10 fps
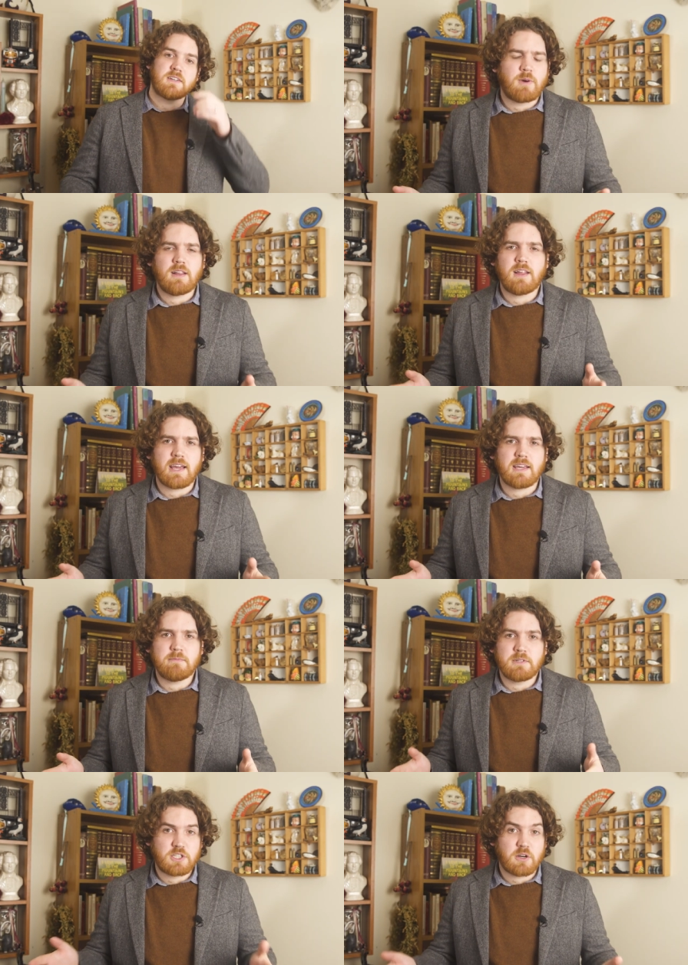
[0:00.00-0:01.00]
Well, a
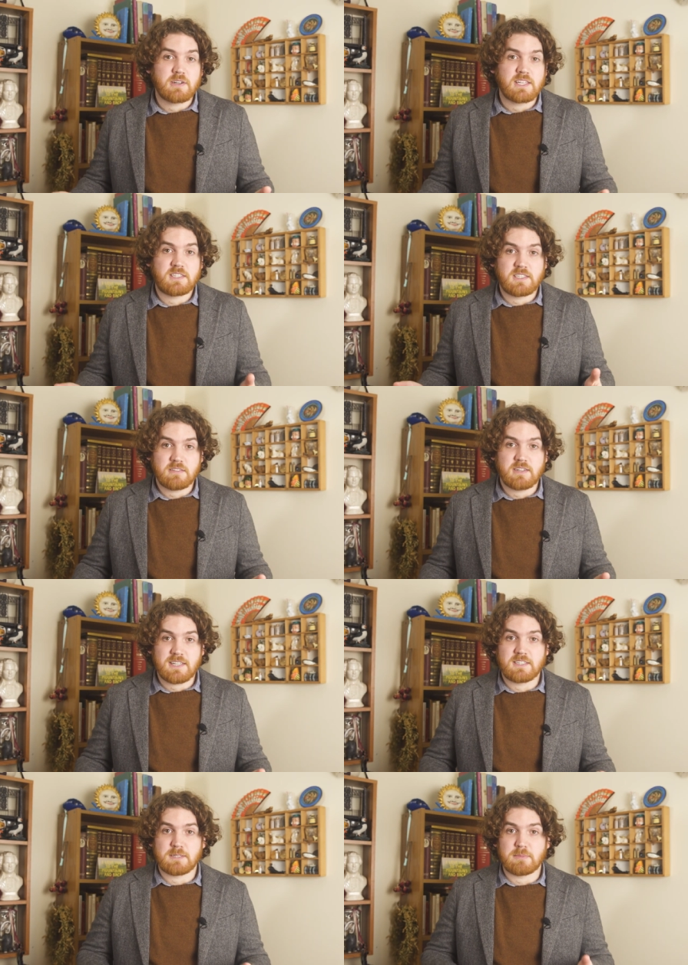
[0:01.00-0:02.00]
majority still
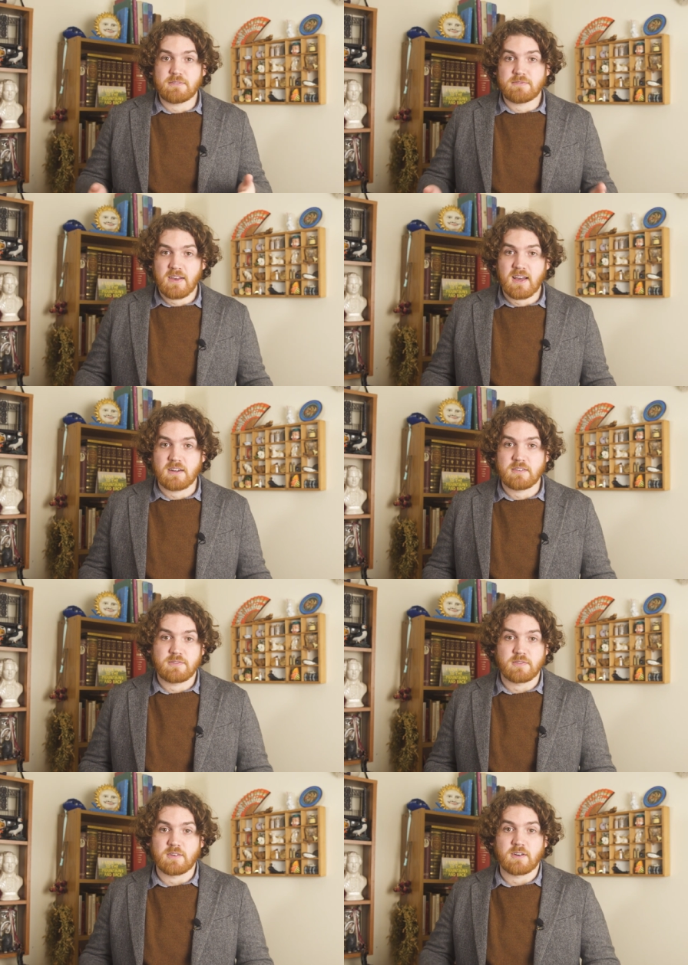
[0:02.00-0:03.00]
needs to be found
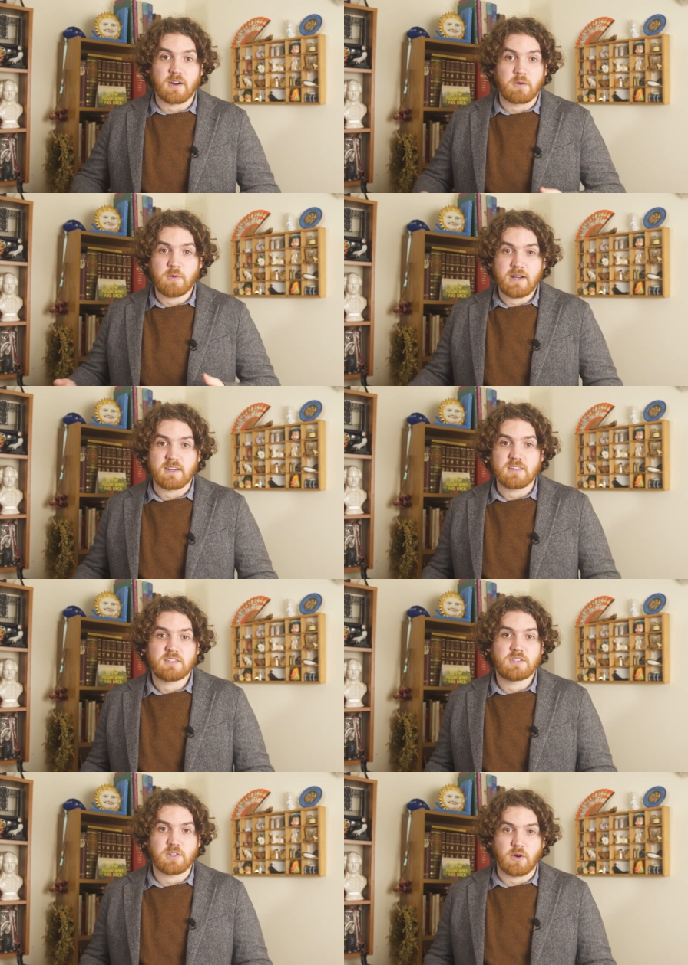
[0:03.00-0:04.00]
for a winner,
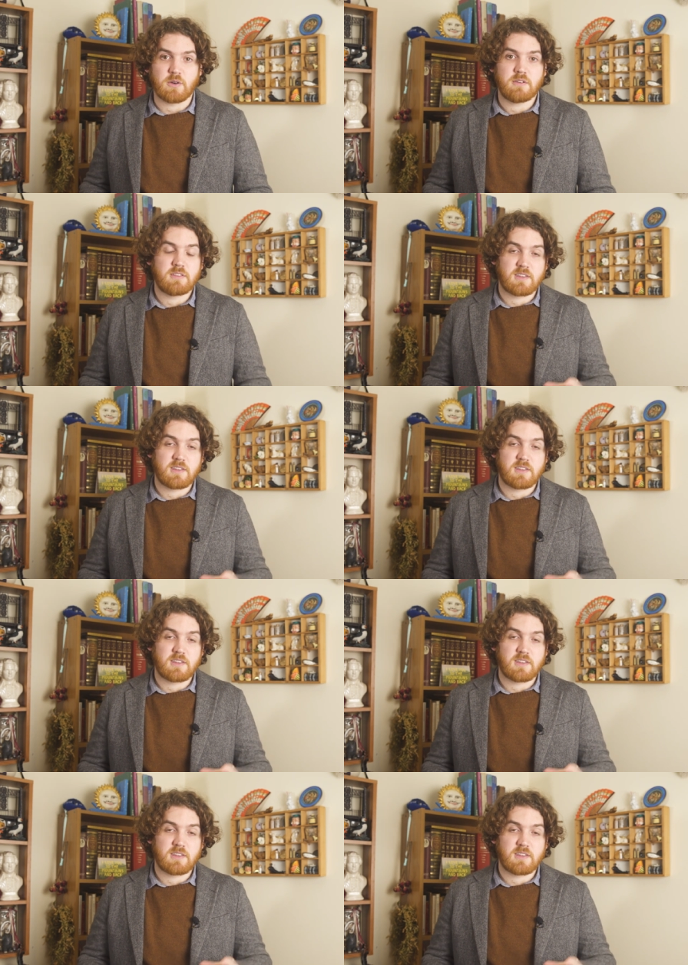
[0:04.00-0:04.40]
so